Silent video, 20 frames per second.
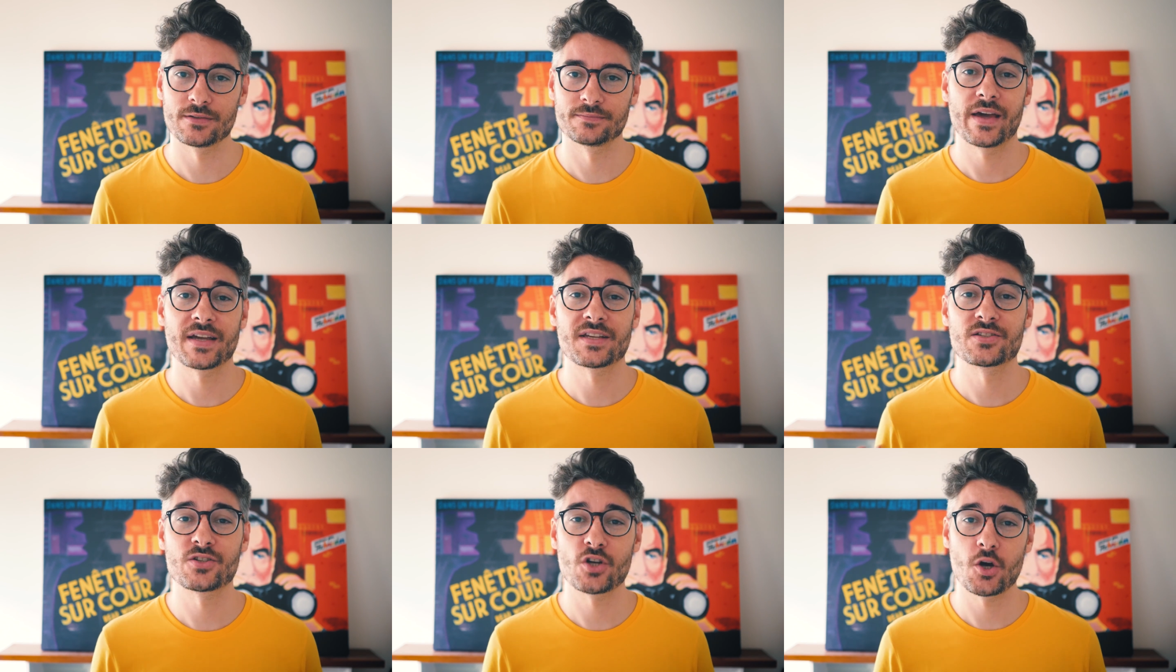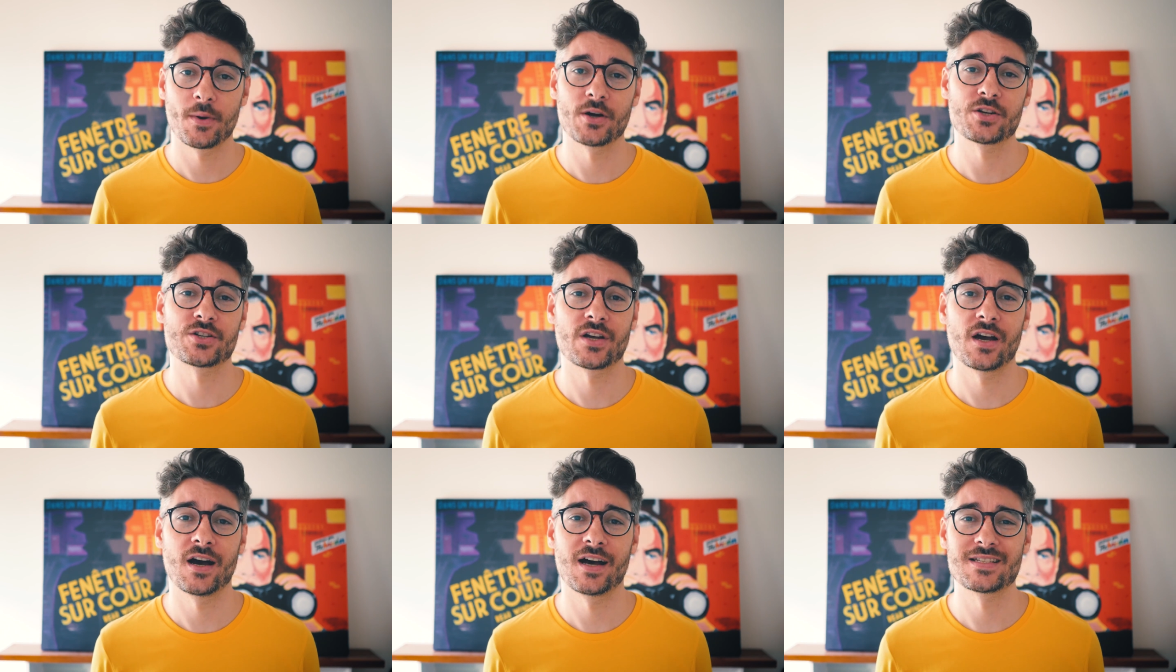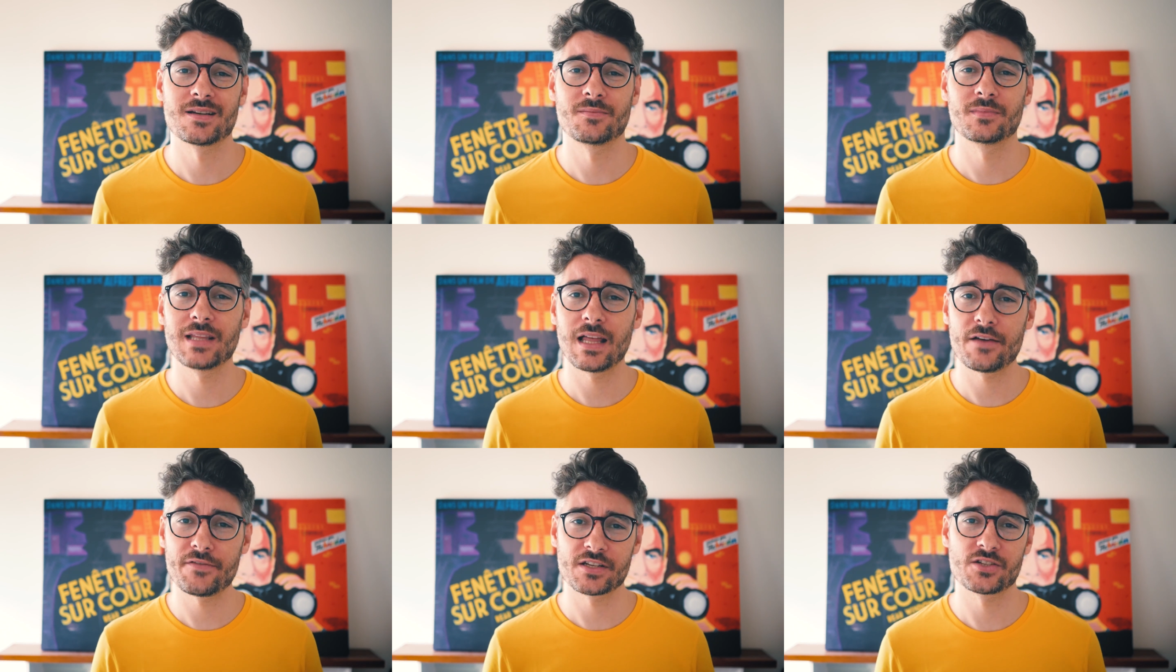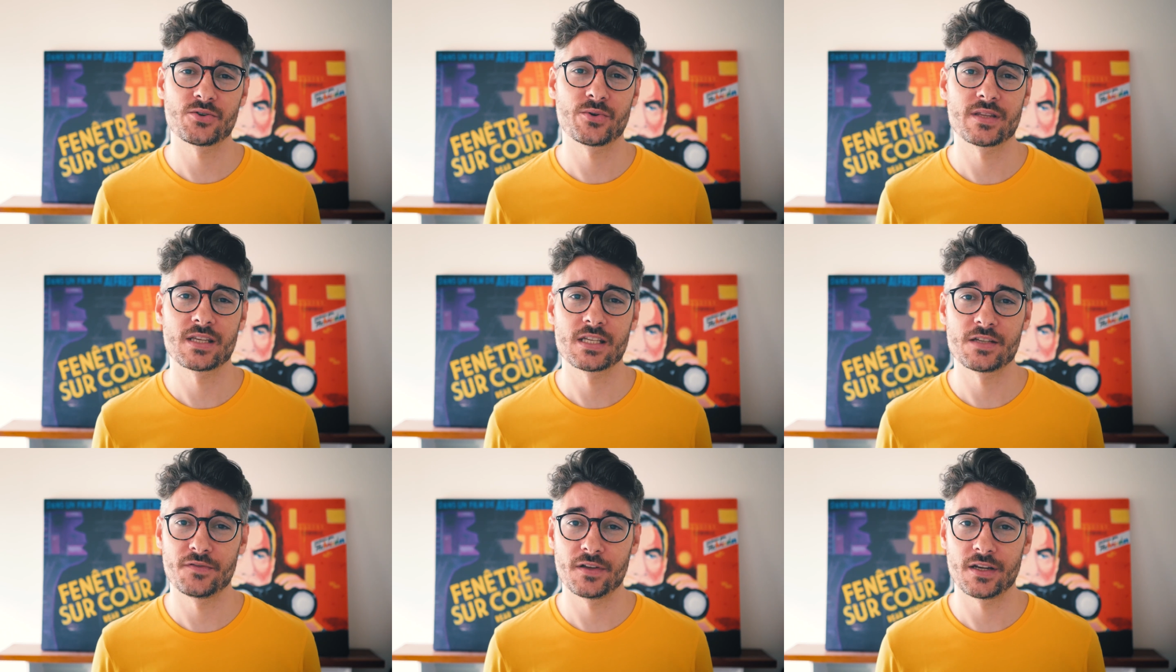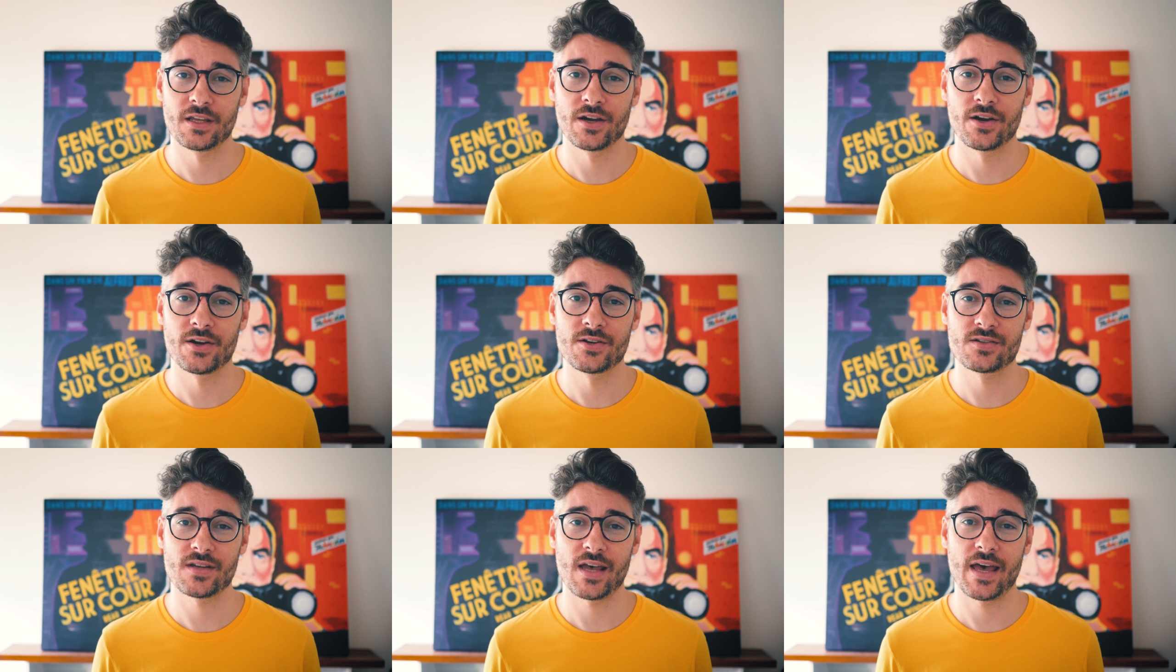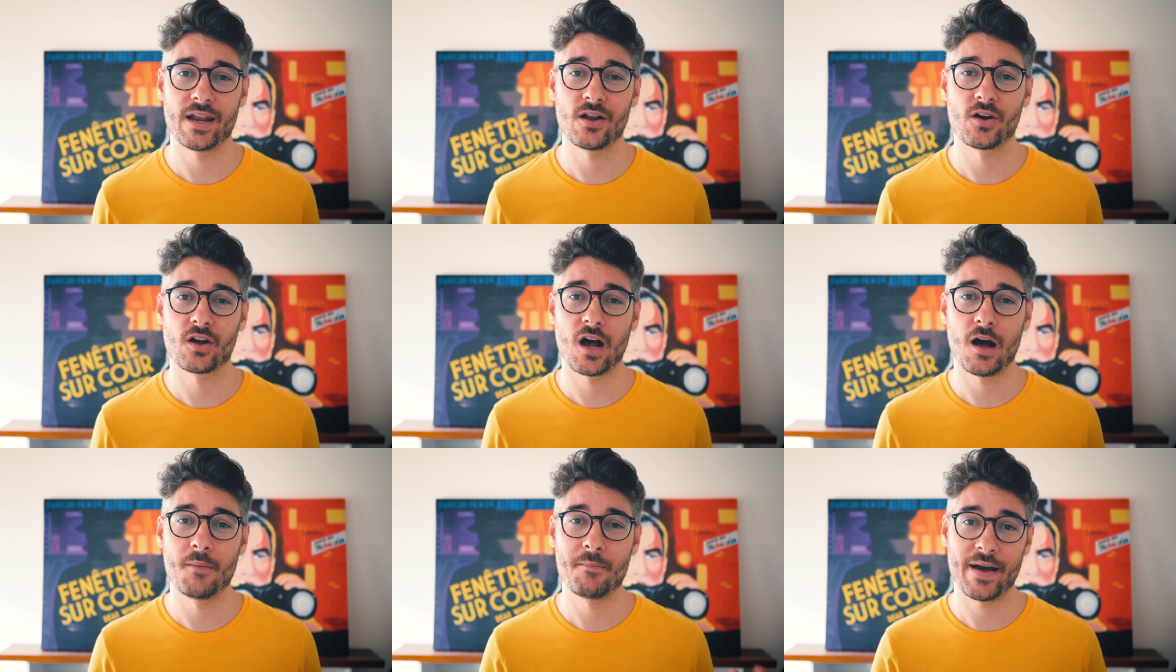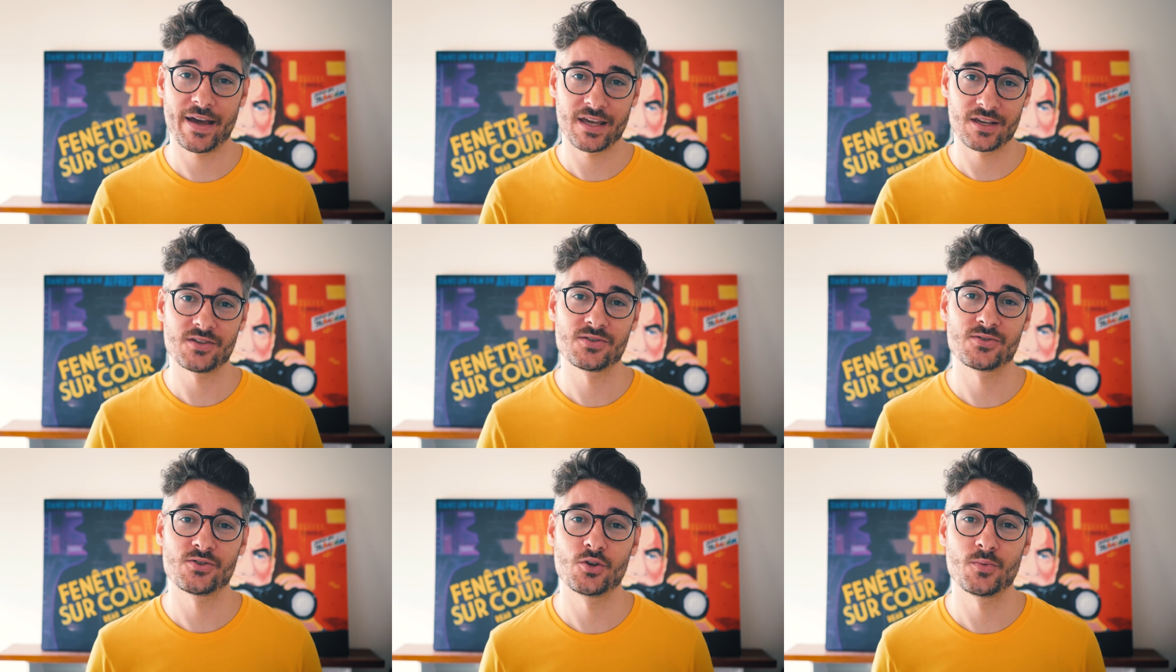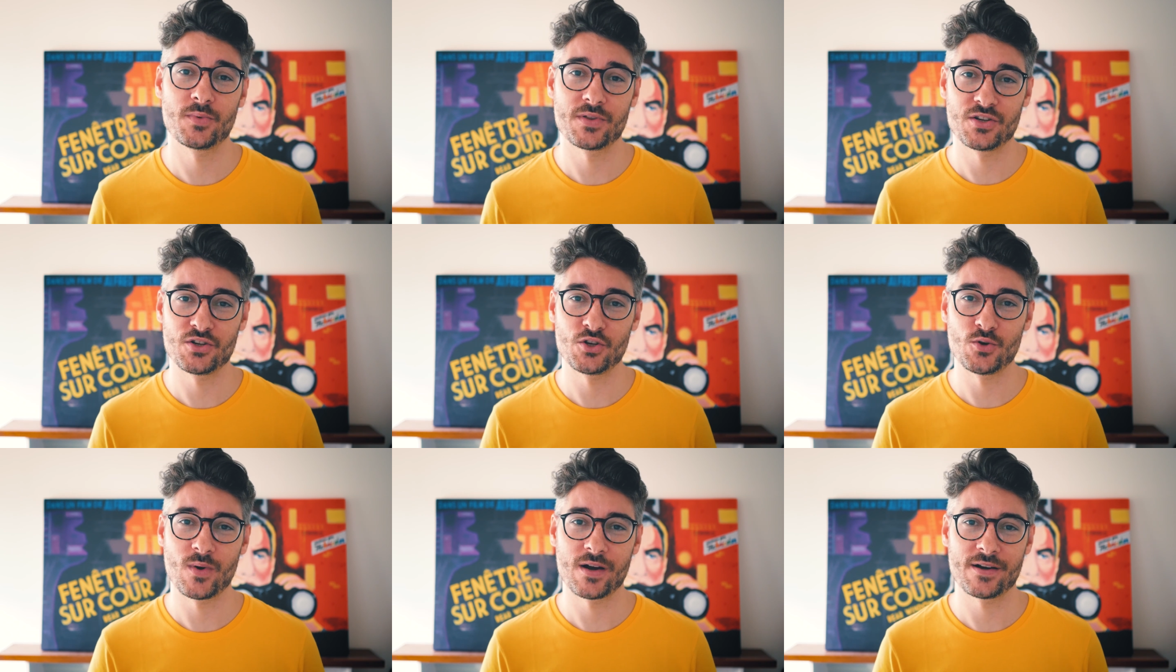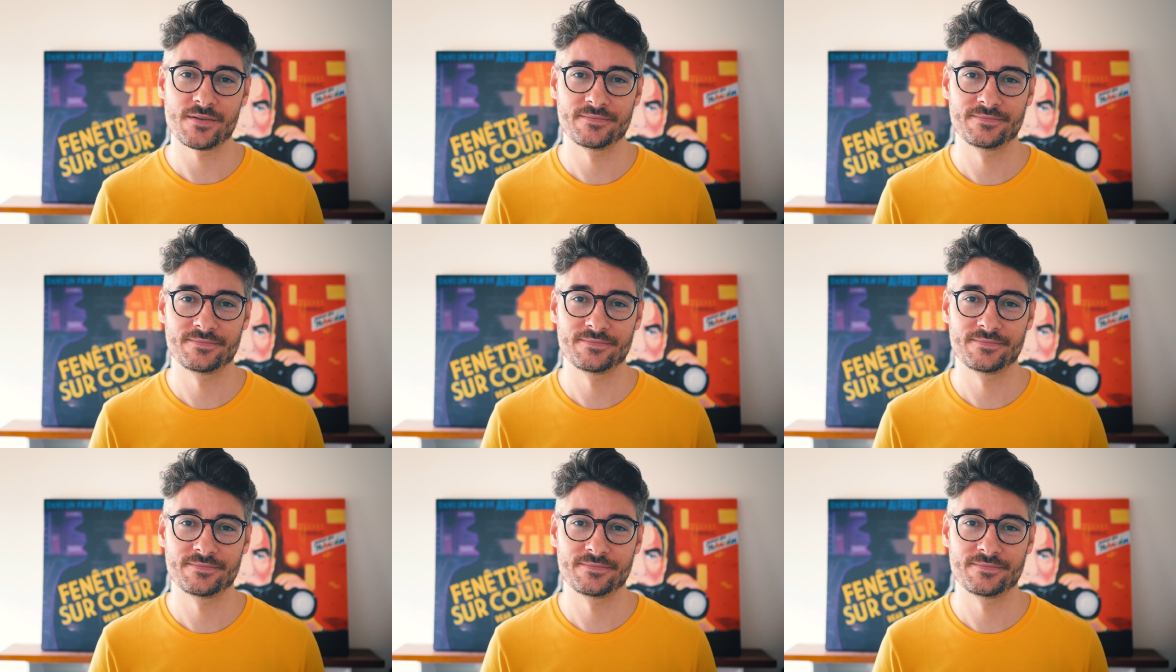Thanks so much, guys. I'm loving doing these videos, and I'll come back at you soon with a new one.